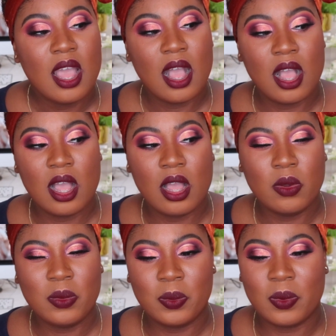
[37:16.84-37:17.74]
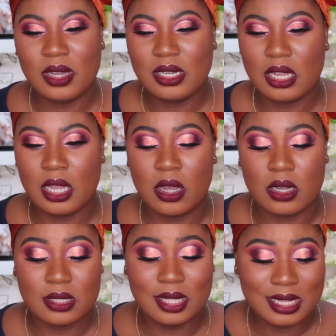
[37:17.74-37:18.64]
What
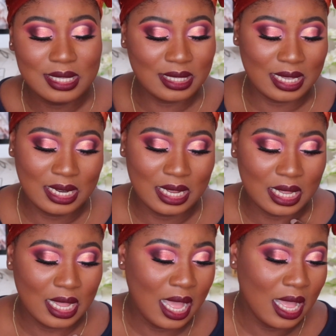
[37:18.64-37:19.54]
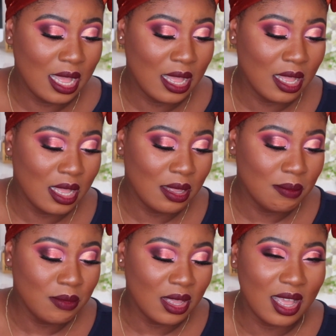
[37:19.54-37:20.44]
else? The concealer.
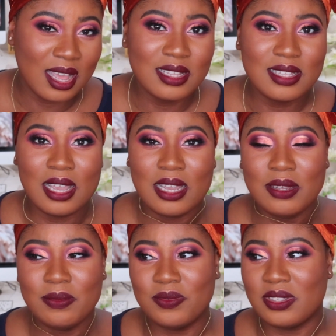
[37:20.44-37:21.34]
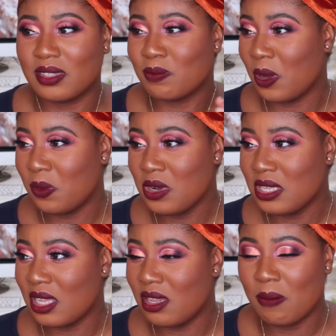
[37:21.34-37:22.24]
As I've probably
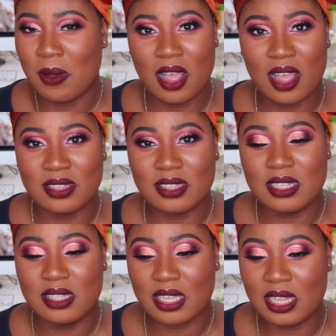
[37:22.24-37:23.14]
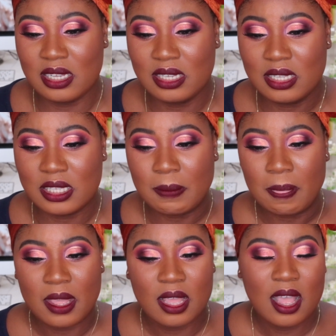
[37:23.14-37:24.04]
said in the past, concealers,
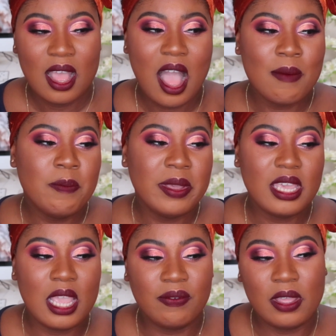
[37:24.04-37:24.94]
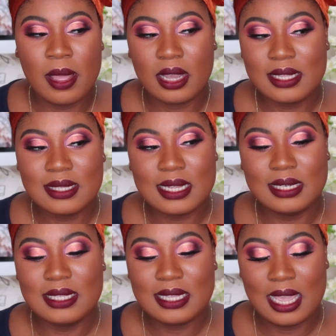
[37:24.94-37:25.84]
I'm a bit iffy about
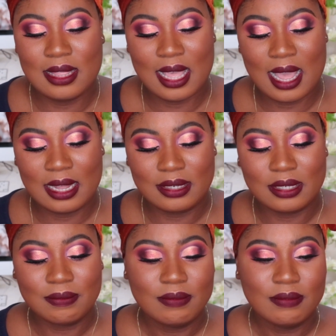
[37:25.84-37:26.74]
concealers in that